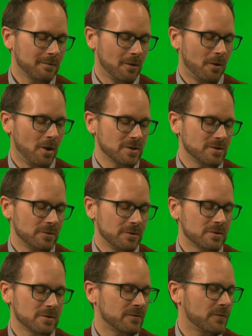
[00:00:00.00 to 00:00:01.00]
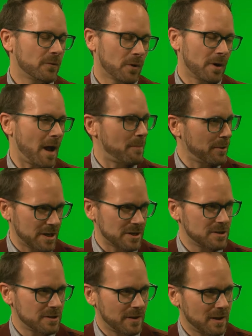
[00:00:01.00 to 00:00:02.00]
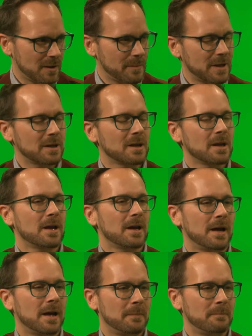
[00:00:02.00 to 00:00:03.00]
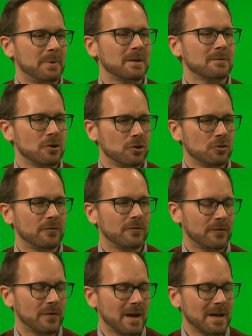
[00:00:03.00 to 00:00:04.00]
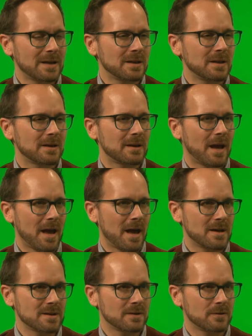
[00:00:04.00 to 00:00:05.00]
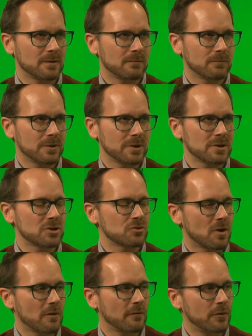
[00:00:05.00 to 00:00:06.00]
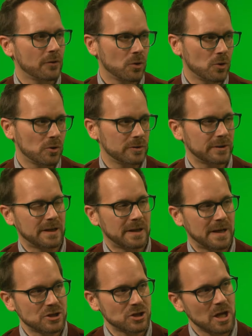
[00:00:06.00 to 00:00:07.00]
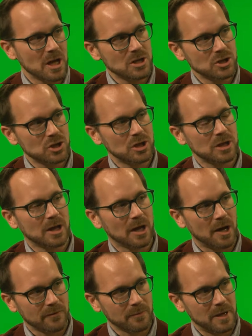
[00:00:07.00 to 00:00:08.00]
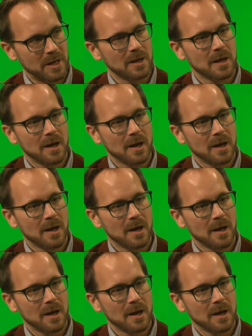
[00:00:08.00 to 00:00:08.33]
also used for application development, but you'll find it has a really strong foothold in education and government,